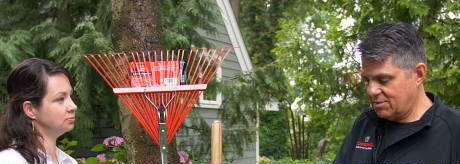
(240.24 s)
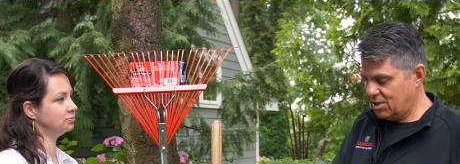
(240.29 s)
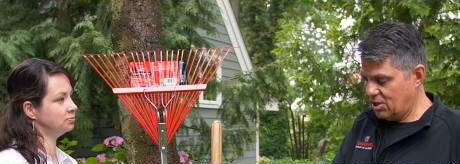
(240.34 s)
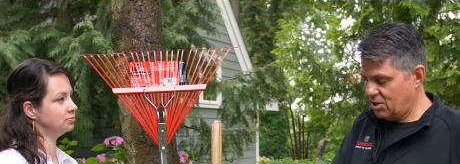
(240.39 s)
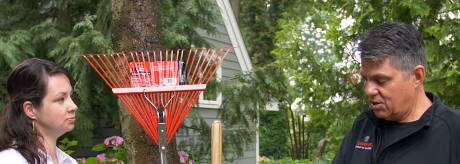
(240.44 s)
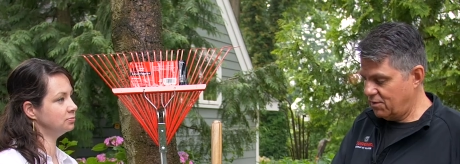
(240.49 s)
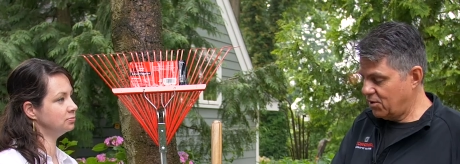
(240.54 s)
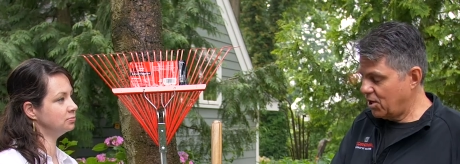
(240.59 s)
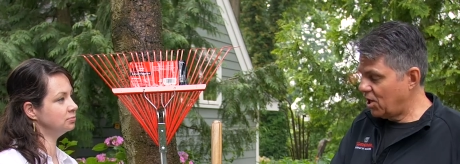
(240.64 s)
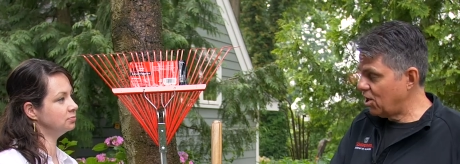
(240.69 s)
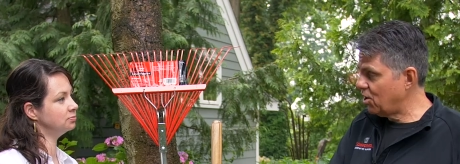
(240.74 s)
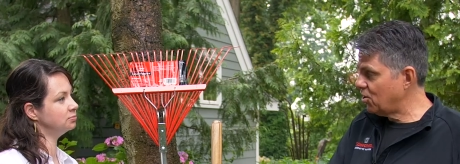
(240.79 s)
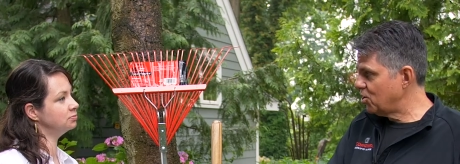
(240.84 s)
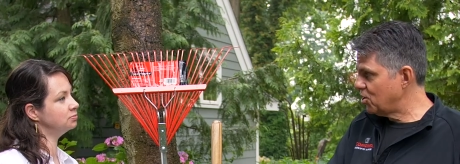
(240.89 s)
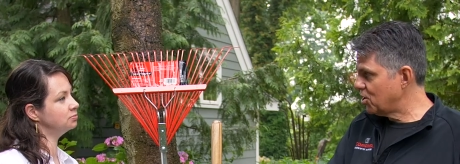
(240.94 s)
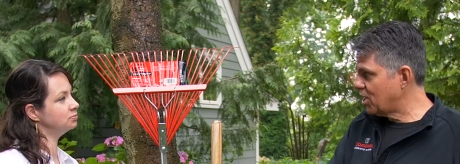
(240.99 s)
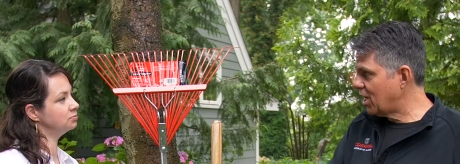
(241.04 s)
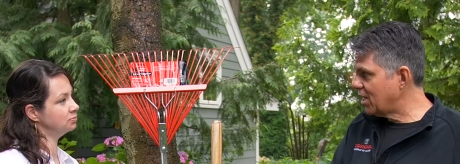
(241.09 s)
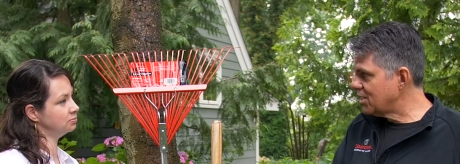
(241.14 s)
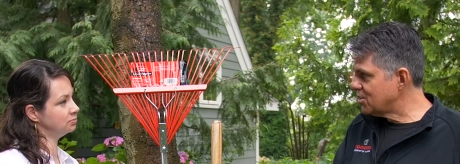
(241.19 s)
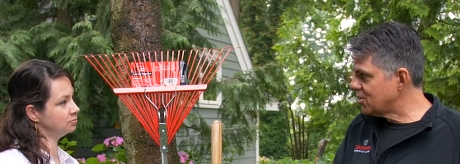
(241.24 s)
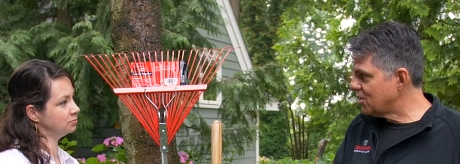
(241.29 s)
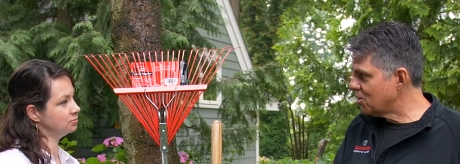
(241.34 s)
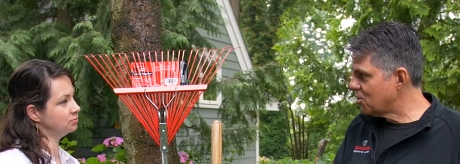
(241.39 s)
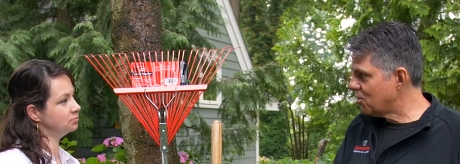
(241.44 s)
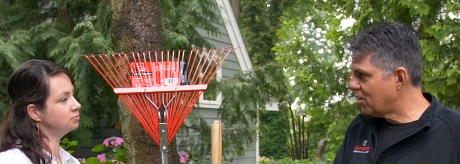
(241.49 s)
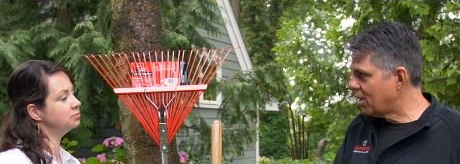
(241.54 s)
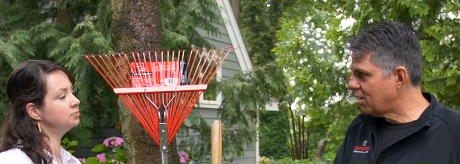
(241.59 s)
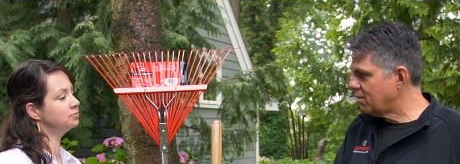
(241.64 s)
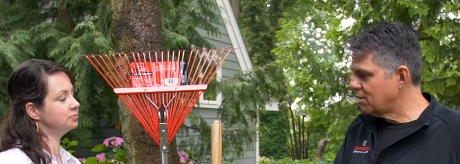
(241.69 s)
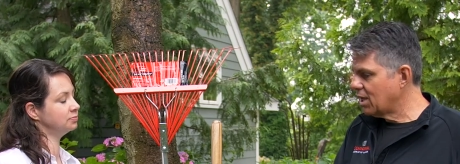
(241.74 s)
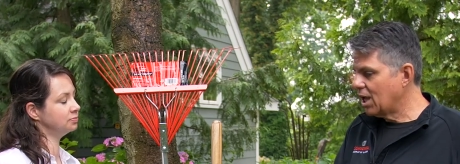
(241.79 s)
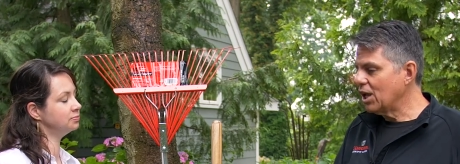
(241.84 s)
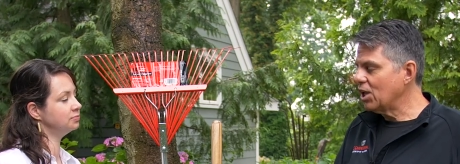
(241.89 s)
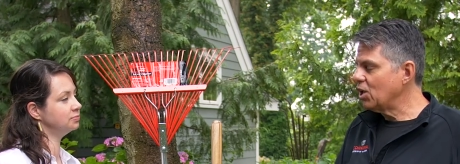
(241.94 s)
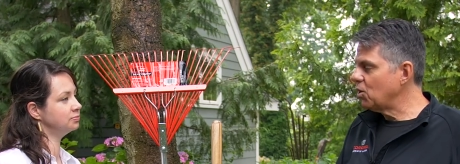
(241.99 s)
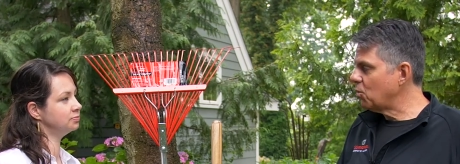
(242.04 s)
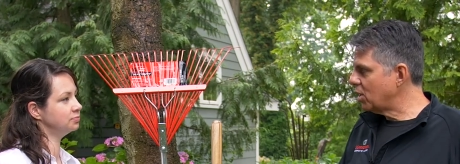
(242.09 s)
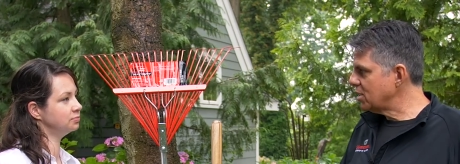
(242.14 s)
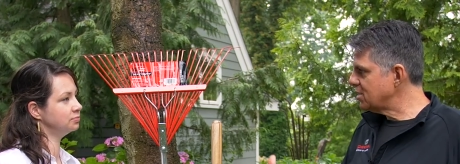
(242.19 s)
Speaker 1: you've got all your cuttings on the ground,
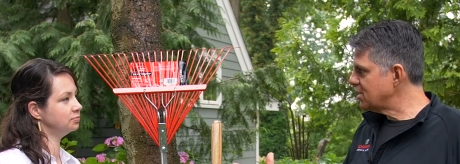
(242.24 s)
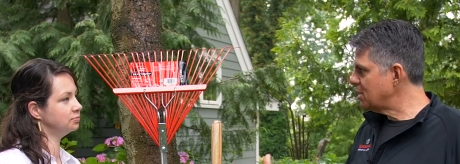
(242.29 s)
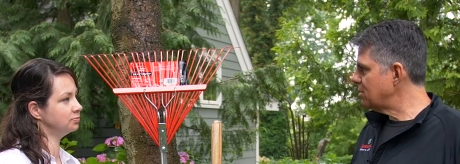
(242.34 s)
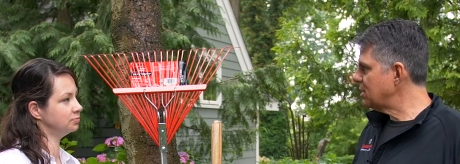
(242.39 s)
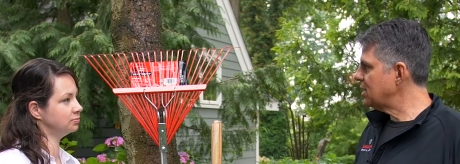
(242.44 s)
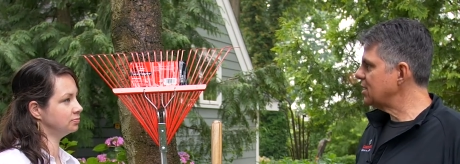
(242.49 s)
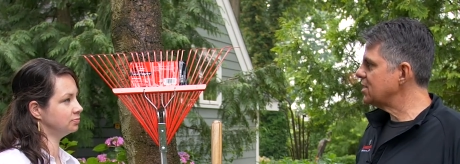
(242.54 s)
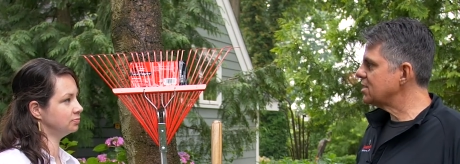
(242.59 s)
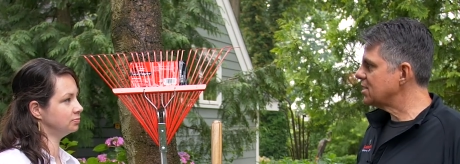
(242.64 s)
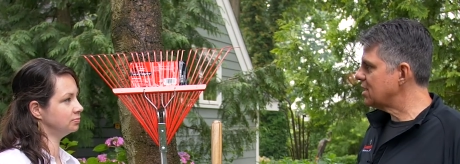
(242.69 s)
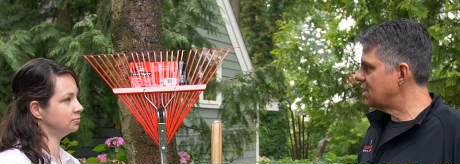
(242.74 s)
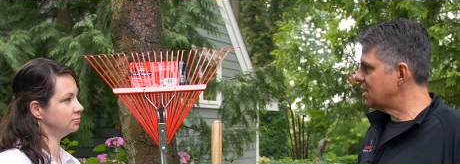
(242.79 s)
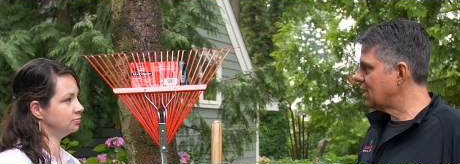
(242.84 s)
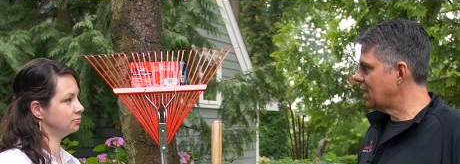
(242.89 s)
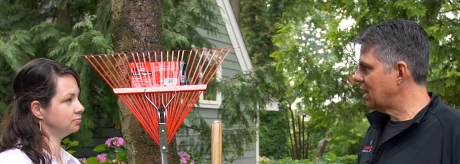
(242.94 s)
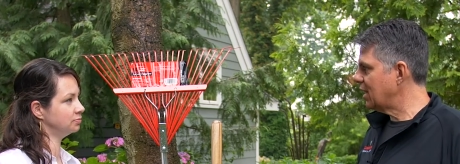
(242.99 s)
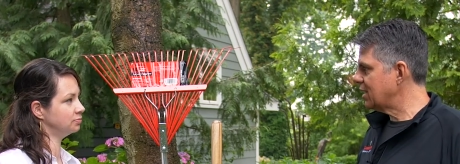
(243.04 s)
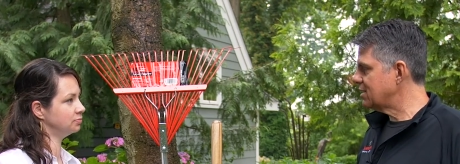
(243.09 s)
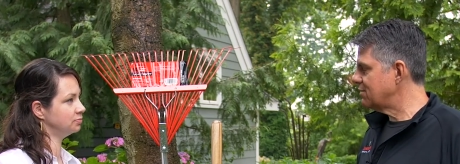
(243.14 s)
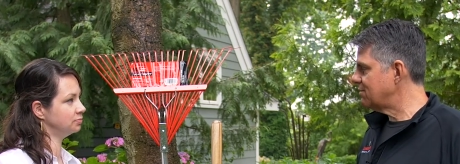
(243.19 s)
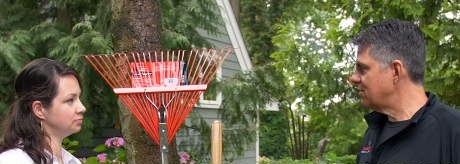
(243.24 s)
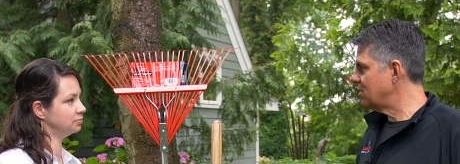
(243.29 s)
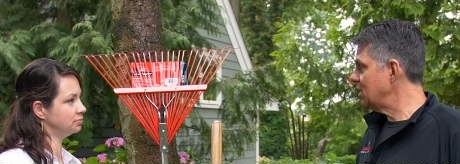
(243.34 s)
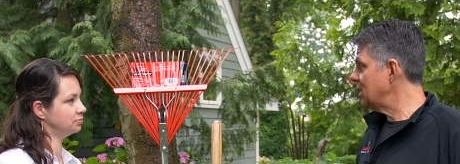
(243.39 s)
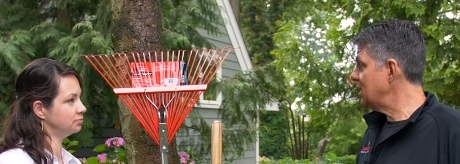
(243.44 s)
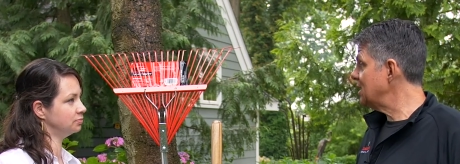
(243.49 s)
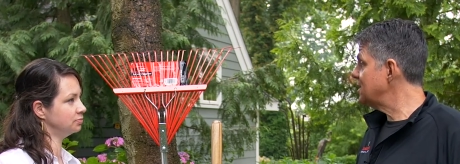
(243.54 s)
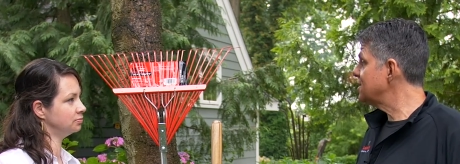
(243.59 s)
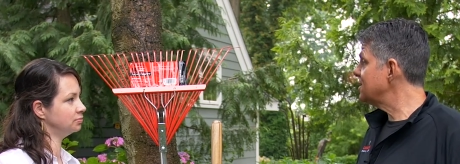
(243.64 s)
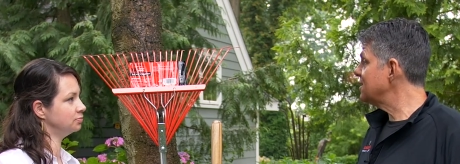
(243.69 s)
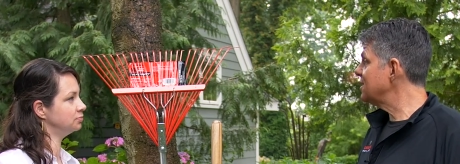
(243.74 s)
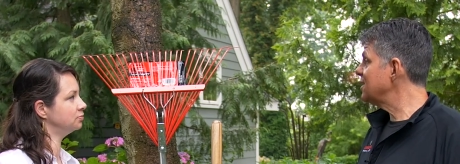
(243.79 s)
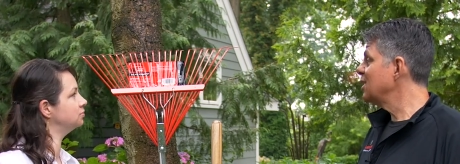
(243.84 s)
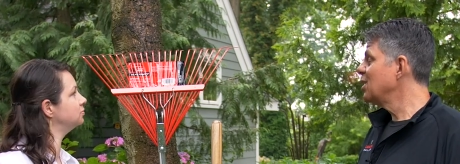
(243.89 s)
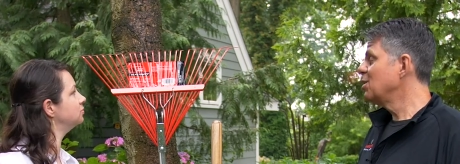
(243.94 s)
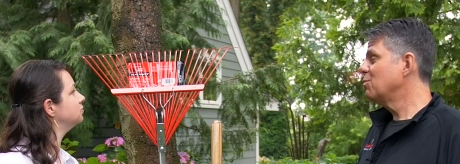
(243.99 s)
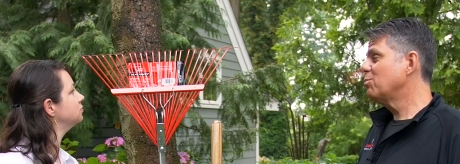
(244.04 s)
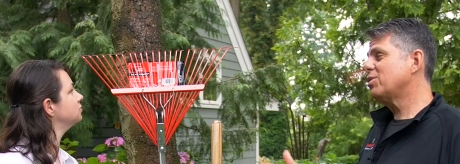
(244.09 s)
you want something that's gonna collect it very easily.